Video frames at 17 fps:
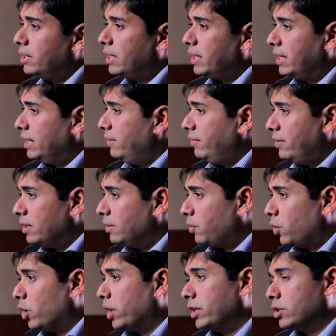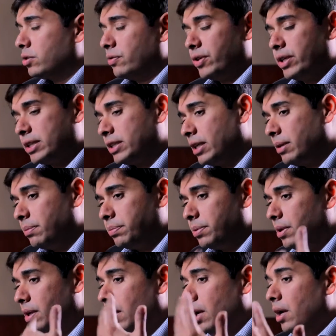can even avoid. So for
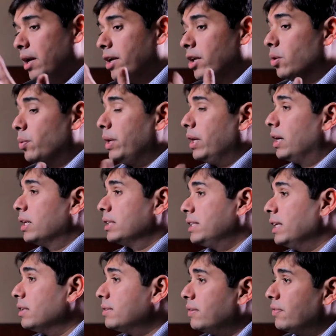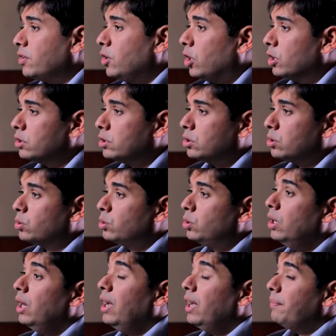example, we ourselves have gone
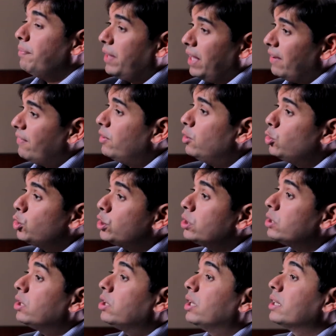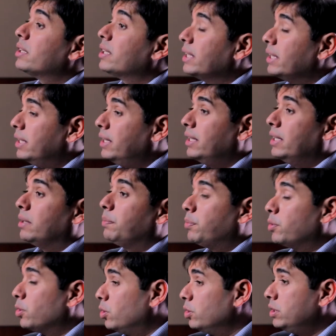through evolution on our thinking,
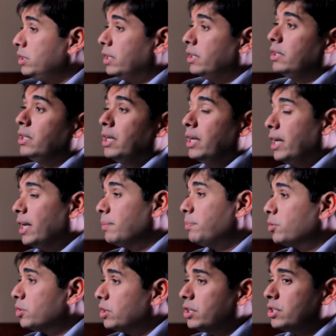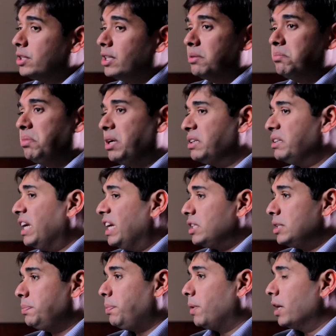approach and positioning, but mm.
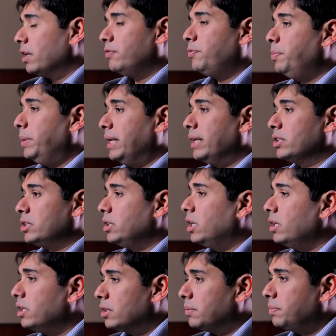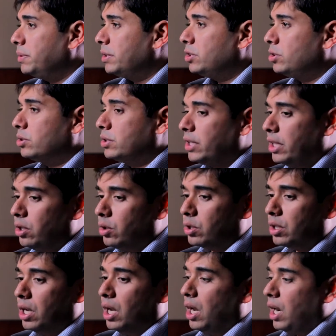that's part of being a startup, is to say,
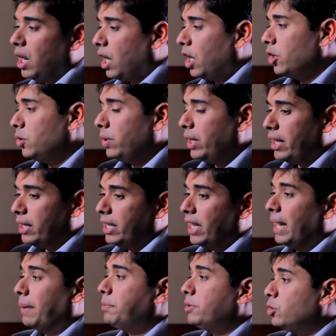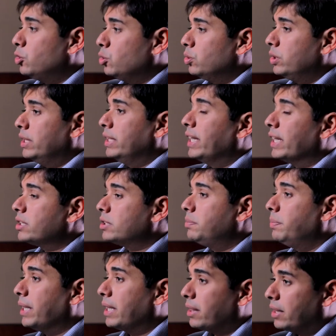look, how do I adapt to the
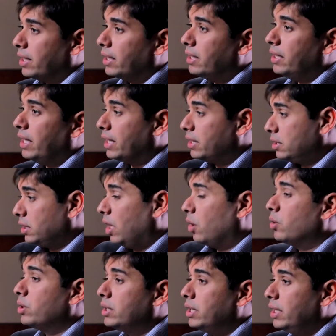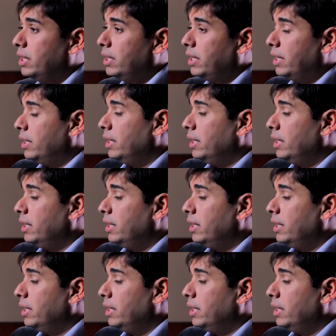next big thing that's out there?